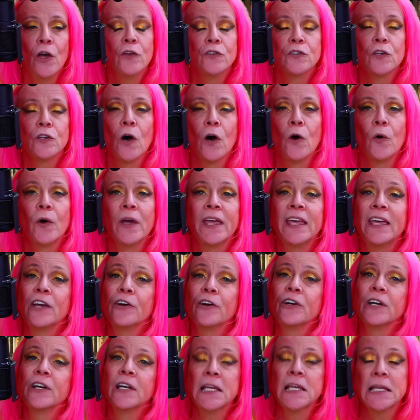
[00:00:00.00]
So
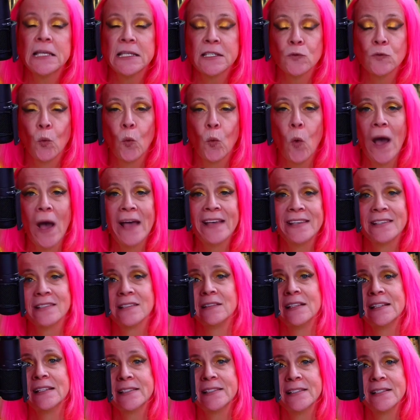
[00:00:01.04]
here is what is
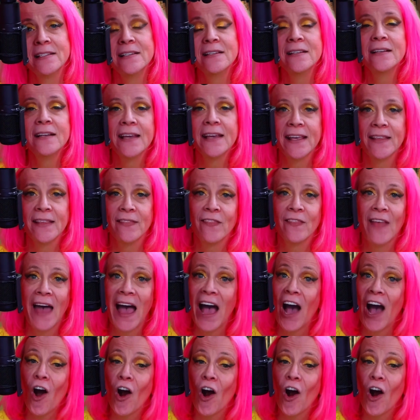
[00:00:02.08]
listed in that